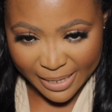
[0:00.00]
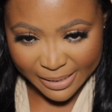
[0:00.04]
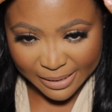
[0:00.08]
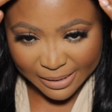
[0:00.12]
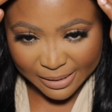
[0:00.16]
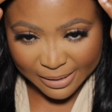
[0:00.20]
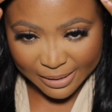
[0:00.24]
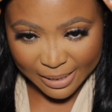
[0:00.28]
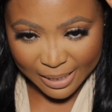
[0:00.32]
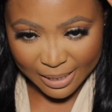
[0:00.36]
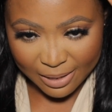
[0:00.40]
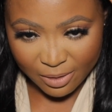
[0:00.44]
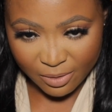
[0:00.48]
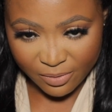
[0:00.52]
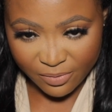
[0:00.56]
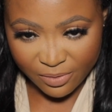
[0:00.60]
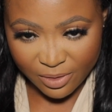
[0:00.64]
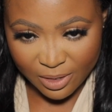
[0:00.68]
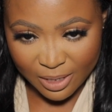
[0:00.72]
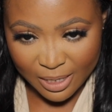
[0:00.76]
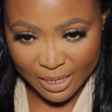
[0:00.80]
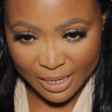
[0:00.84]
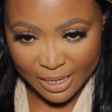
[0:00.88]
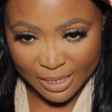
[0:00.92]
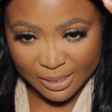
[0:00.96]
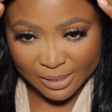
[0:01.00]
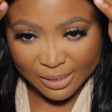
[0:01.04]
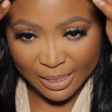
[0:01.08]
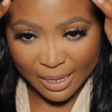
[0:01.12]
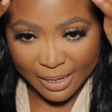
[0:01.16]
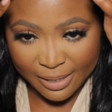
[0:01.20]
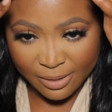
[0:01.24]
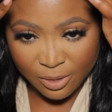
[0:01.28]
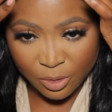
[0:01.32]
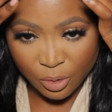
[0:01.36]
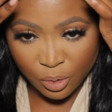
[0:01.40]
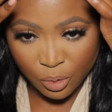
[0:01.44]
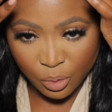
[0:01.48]
just cut off the lace,
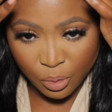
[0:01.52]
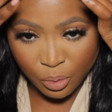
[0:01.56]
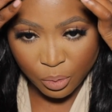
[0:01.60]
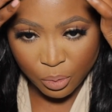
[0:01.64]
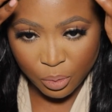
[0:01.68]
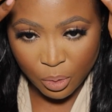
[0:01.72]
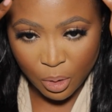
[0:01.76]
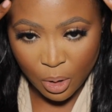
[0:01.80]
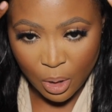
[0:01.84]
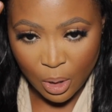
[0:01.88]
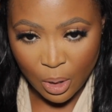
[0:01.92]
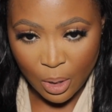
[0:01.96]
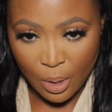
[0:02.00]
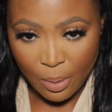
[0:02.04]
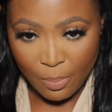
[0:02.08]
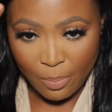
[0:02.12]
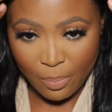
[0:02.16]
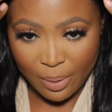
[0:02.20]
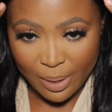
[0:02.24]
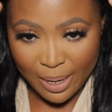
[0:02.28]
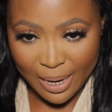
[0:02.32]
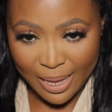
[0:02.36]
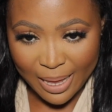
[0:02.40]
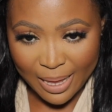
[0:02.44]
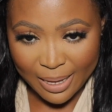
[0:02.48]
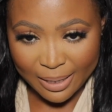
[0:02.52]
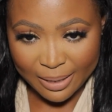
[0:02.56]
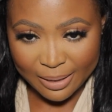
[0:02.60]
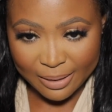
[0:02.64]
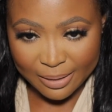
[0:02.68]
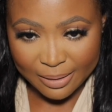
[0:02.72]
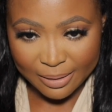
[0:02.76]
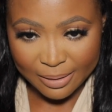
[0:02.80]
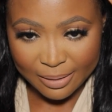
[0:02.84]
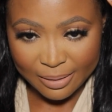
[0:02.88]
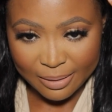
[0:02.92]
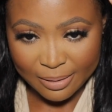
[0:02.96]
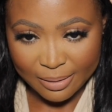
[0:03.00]
I do
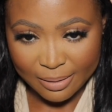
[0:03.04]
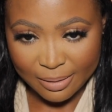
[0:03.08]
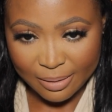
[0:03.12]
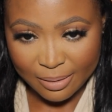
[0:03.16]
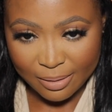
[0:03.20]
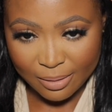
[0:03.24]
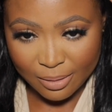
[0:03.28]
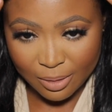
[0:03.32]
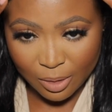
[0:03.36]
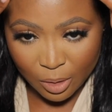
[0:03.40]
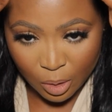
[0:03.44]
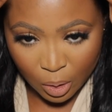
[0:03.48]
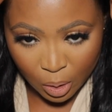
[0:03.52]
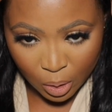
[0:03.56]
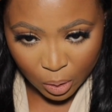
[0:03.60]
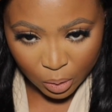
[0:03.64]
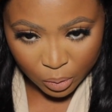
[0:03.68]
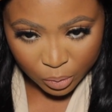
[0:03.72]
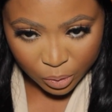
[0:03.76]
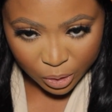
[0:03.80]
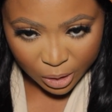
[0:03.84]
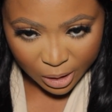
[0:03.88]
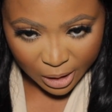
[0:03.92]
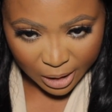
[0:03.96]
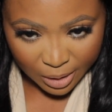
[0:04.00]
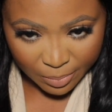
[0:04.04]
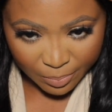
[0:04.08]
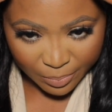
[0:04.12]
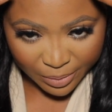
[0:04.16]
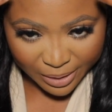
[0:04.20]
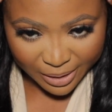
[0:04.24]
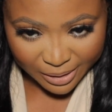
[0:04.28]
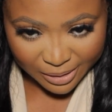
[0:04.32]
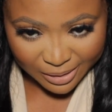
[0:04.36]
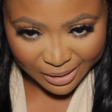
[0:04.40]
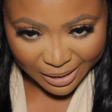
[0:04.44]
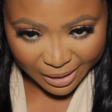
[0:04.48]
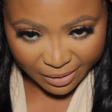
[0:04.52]
pluck the closure a
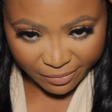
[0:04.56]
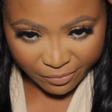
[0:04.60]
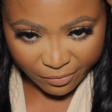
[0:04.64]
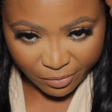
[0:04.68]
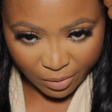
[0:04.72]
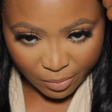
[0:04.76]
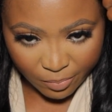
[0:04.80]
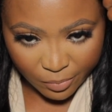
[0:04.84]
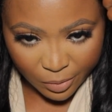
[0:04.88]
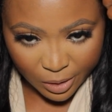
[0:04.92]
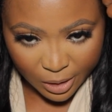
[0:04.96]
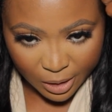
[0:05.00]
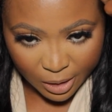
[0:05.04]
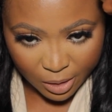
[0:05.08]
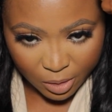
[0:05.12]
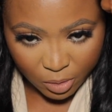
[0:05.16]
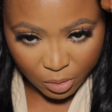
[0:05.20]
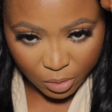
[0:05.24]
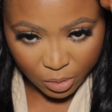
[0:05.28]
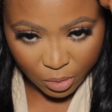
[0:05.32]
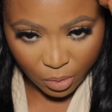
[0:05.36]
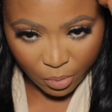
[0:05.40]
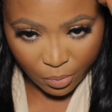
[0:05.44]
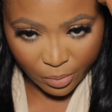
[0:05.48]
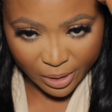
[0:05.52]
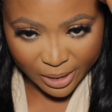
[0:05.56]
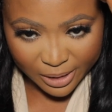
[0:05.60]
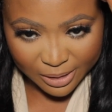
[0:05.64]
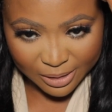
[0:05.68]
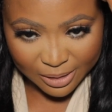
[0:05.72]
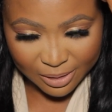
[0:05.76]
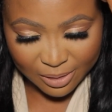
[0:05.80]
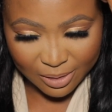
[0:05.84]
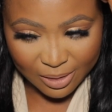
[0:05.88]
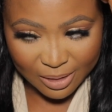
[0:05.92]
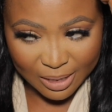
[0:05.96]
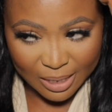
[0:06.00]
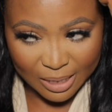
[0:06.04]
bit, like from here all the way
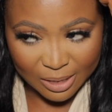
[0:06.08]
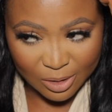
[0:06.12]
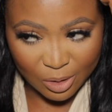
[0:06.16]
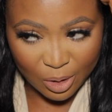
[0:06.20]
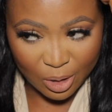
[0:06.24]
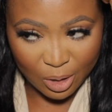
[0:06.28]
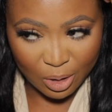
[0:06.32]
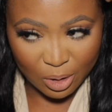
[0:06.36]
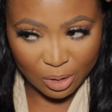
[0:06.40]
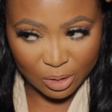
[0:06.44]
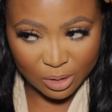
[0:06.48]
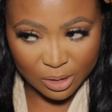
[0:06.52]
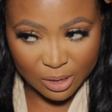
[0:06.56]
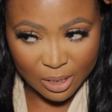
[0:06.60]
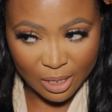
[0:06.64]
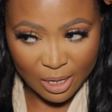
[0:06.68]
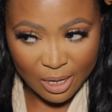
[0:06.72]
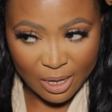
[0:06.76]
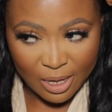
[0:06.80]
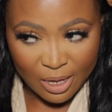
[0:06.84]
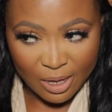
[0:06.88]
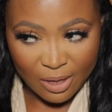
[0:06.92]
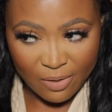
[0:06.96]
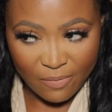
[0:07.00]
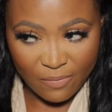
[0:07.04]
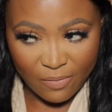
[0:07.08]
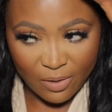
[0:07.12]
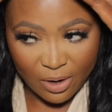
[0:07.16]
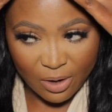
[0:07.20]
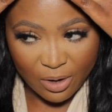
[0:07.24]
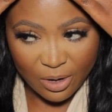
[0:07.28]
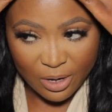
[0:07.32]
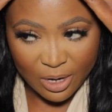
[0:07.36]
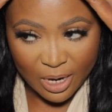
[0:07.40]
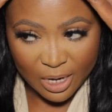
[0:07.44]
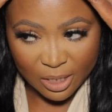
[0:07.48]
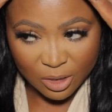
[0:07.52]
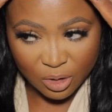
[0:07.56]
till there, so it looks
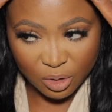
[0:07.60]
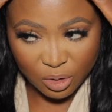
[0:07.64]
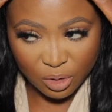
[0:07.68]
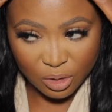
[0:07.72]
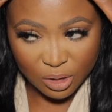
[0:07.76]
very natural.